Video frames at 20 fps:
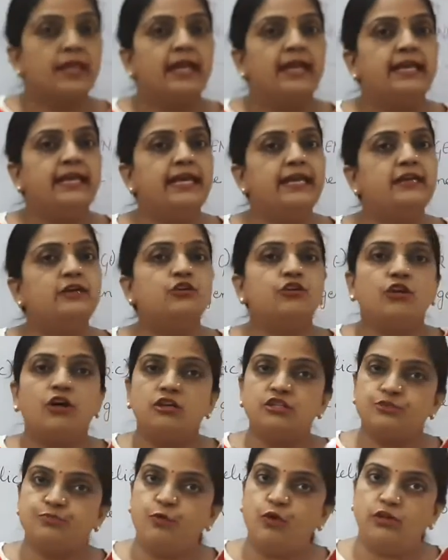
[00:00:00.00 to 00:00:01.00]
He
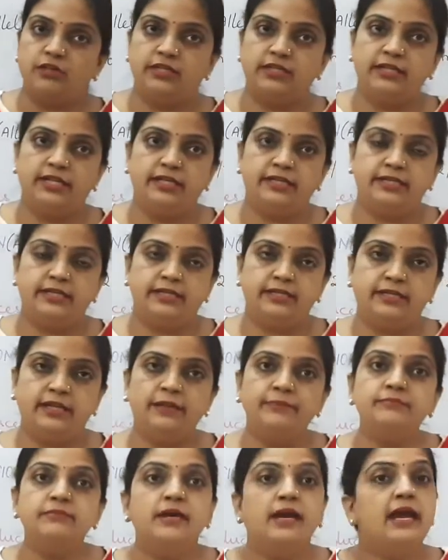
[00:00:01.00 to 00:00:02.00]
cross-pollinated
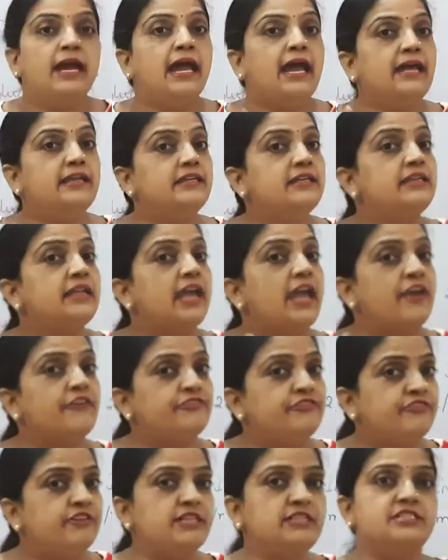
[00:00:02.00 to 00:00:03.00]
them, and in
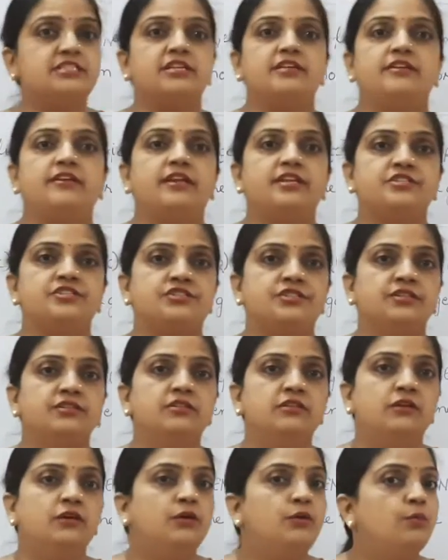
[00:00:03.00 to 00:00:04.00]
F1
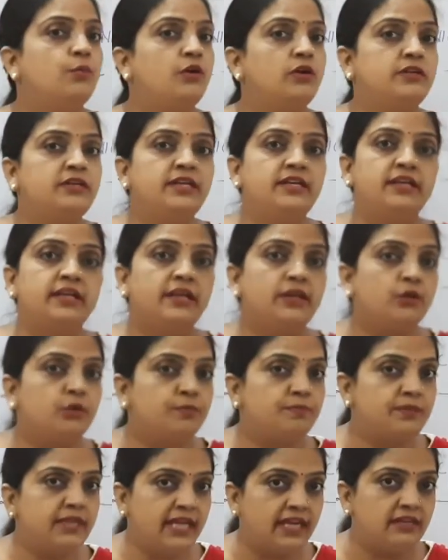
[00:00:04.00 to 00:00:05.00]
generation, what did he
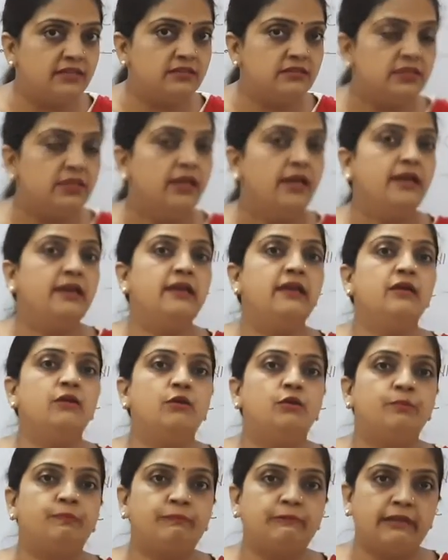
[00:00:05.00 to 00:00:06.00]
obtain? He
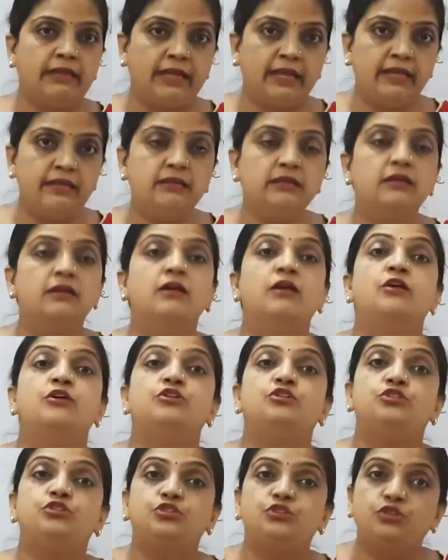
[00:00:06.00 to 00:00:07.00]
obtained
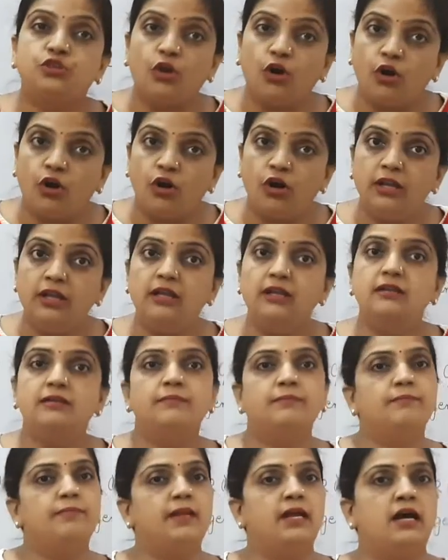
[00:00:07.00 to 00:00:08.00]
tall
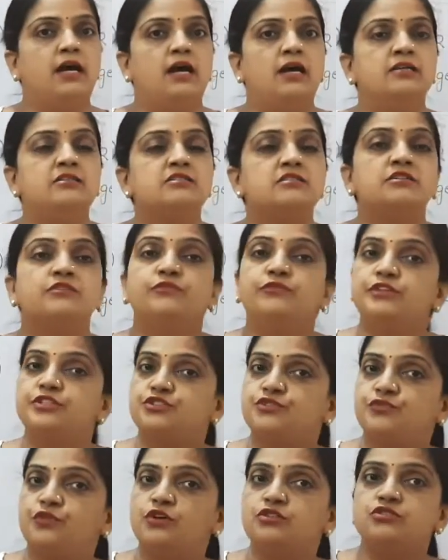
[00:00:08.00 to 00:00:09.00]
plants
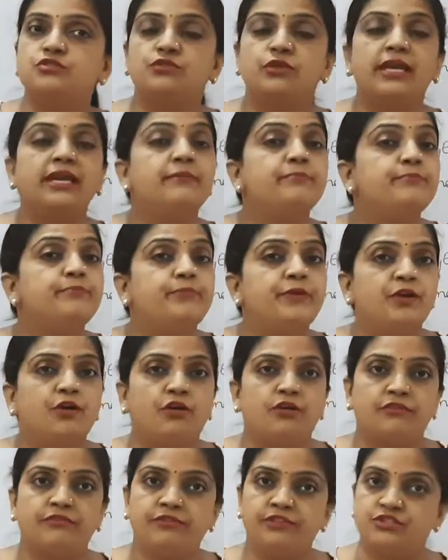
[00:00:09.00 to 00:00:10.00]
which was
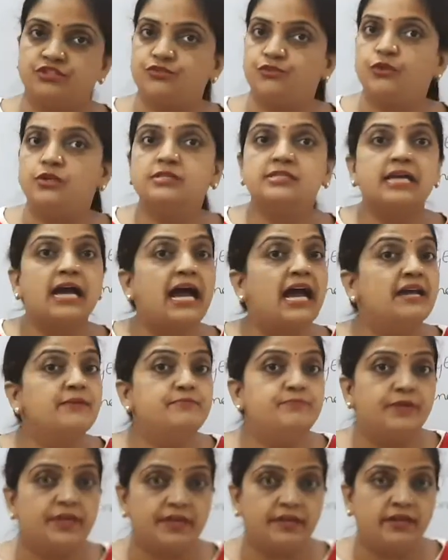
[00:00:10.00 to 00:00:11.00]
impure, which was
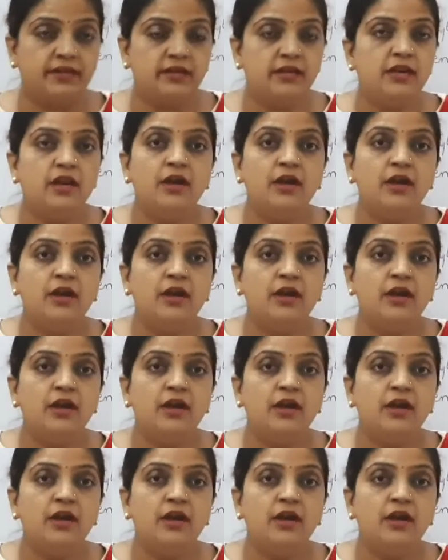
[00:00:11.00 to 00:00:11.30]
hybrid.